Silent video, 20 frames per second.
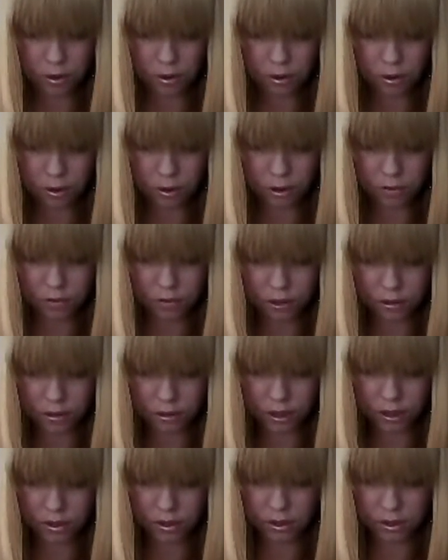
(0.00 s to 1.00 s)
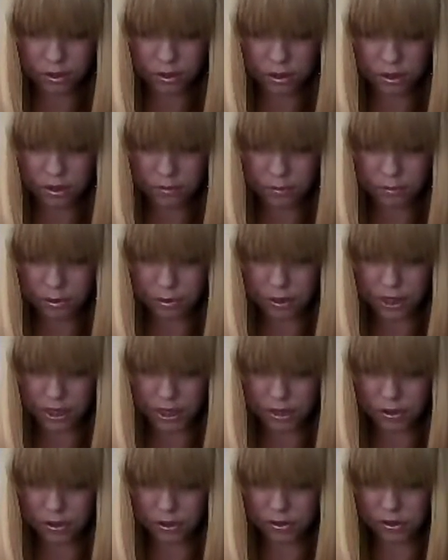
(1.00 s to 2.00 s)
All of the great gods and
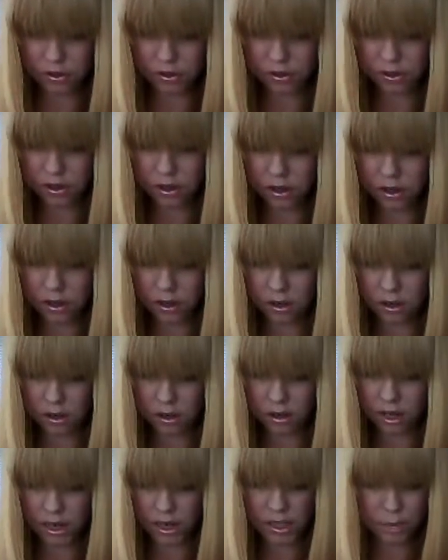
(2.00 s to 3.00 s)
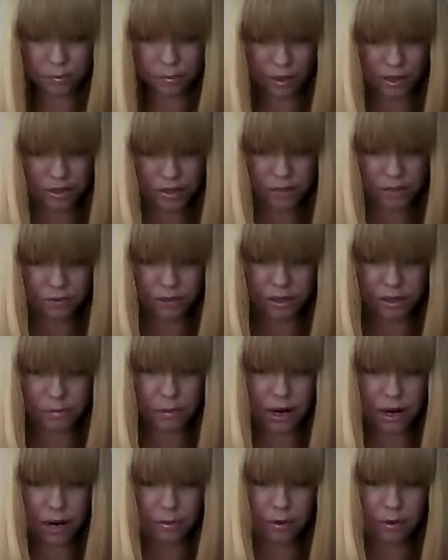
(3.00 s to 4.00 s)
protectors are aspects of this
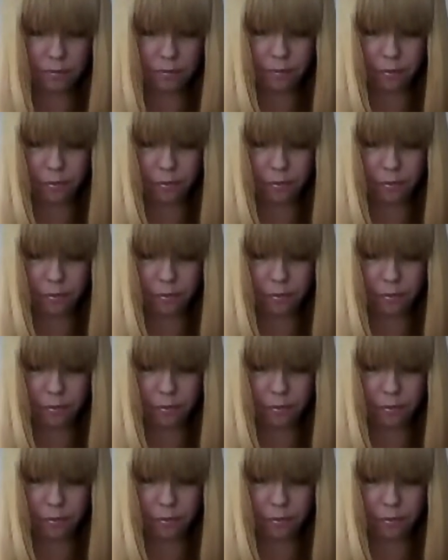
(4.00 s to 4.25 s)
power.